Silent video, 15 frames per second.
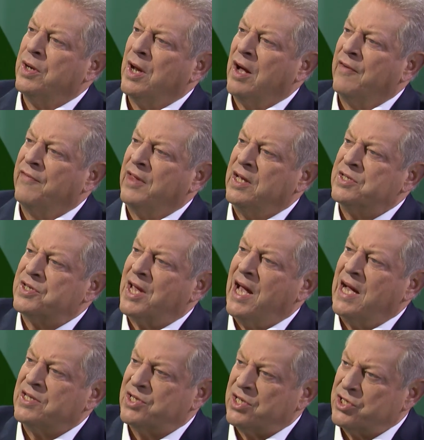of these
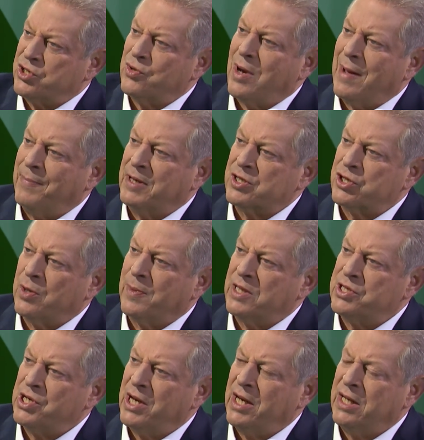gases trapping so
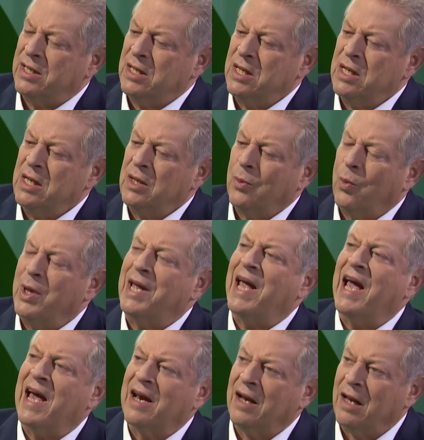much heat, we
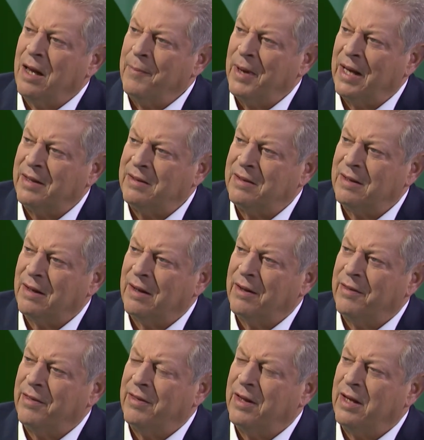can limit
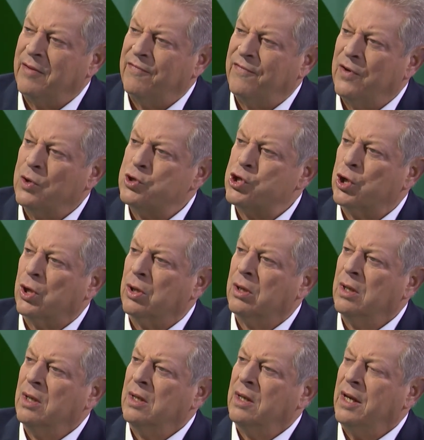the yes. future
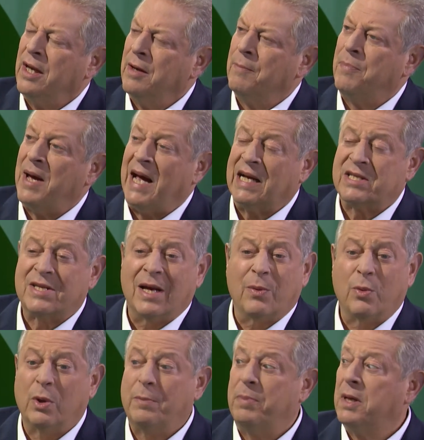impacts that
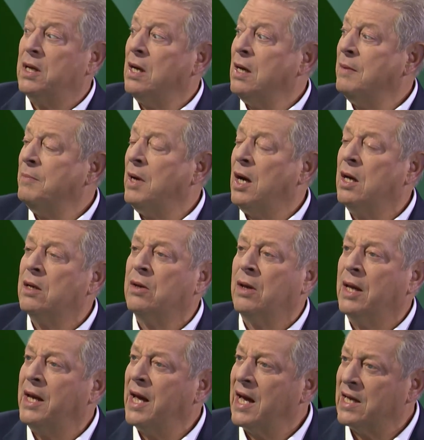would become
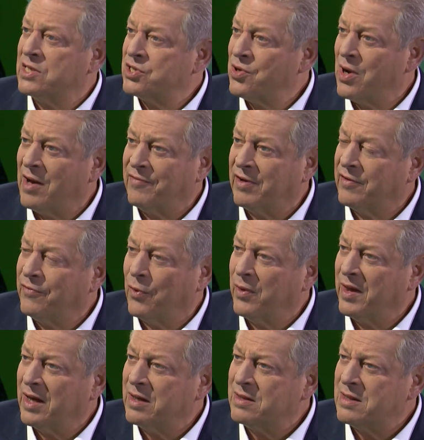utterly catastrophic for
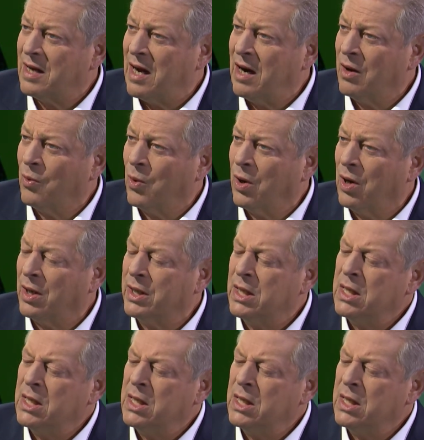the entire world.